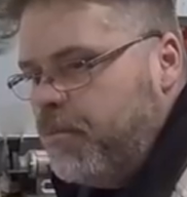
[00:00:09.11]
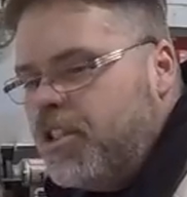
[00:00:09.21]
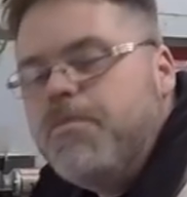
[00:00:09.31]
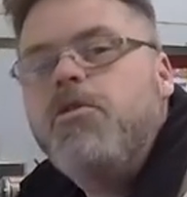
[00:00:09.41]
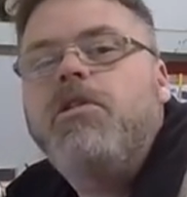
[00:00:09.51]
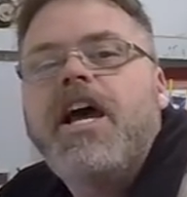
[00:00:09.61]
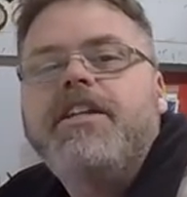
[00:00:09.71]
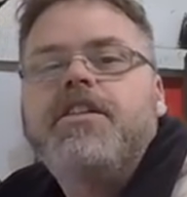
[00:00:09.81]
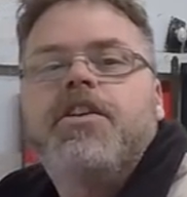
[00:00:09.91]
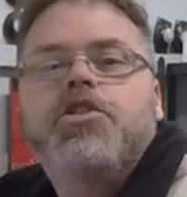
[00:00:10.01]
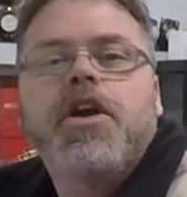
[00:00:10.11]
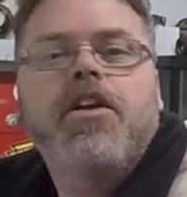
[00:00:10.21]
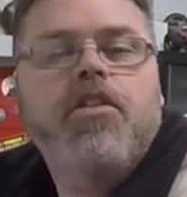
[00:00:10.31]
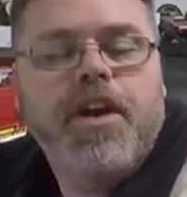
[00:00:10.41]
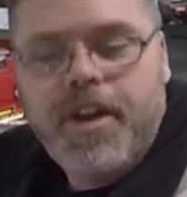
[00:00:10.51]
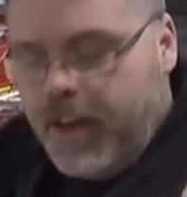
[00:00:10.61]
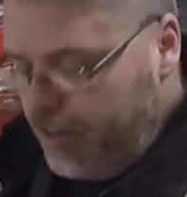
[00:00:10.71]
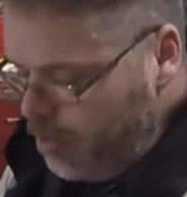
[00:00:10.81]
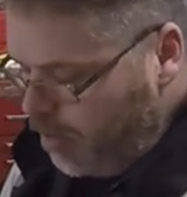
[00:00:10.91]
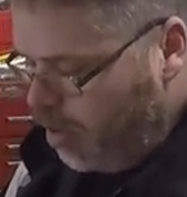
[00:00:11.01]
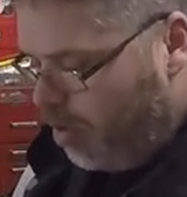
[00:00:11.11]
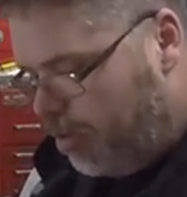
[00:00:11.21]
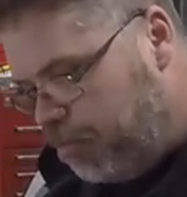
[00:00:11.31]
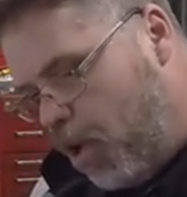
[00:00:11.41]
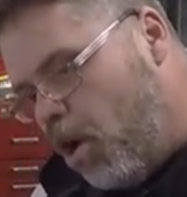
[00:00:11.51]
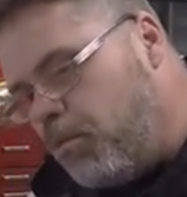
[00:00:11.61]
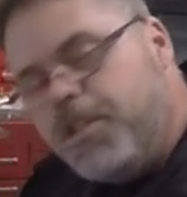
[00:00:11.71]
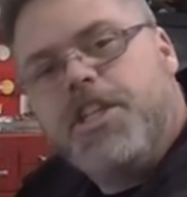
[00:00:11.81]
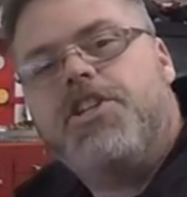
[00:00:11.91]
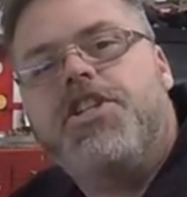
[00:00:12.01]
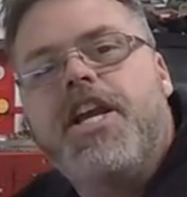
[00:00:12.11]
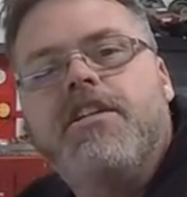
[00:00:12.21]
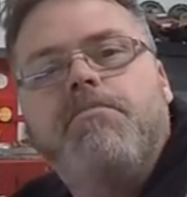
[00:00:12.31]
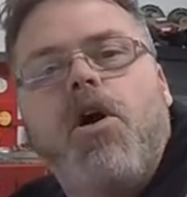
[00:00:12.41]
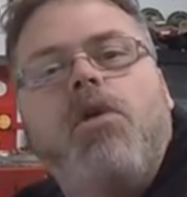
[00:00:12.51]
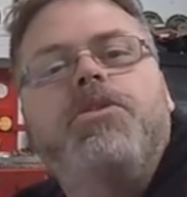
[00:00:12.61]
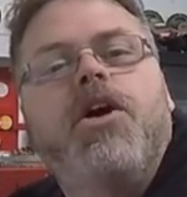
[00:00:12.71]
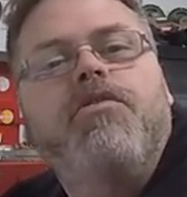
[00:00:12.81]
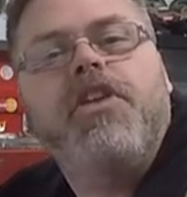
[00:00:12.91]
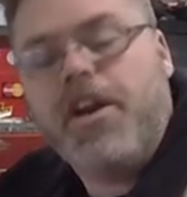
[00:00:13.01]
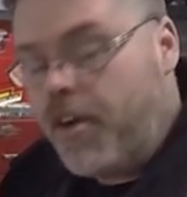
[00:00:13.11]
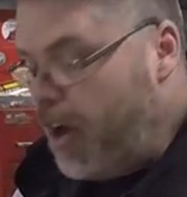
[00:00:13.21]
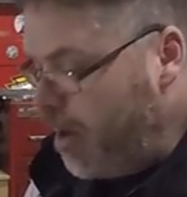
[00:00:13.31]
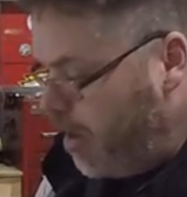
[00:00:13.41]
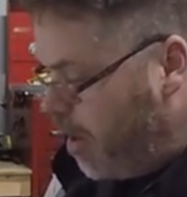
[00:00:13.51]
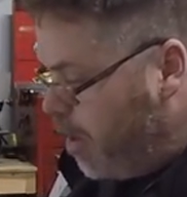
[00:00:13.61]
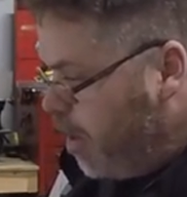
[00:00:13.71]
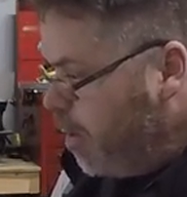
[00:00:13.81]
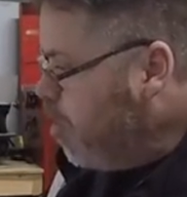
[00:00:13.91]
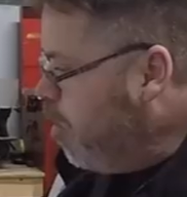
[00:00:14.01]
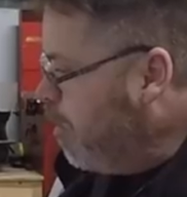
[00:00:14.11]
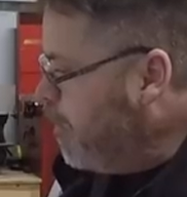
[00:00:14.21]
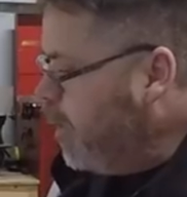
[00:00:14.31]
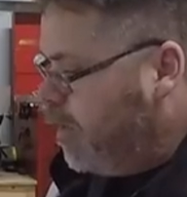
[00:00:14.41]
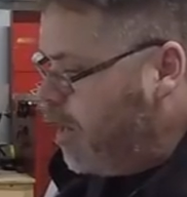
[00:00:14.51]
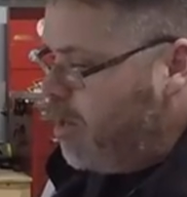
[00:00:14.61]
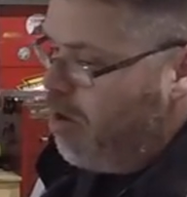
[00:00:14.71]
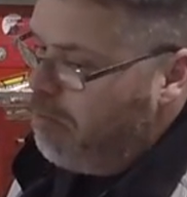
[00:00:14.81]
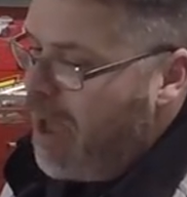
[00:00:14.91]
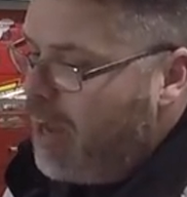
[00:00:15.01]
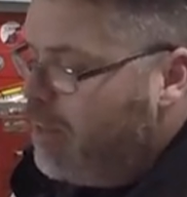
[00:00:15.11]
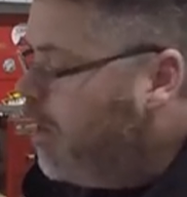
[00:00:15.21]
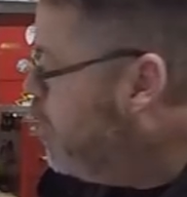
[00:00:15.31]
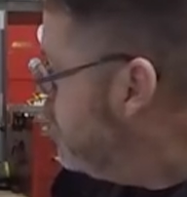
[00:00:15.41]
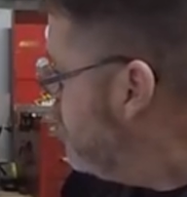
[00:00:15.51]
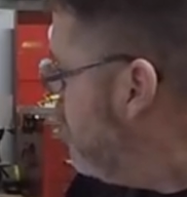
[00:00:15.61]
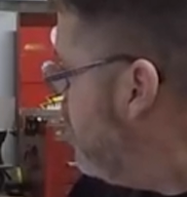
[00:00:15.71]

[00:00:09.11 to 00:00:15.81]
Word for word: put some new lights in the trailer, I did. New little bulbs. I just changed the bulbs up. Freaking right, I did. So I'm going to take you all back there to show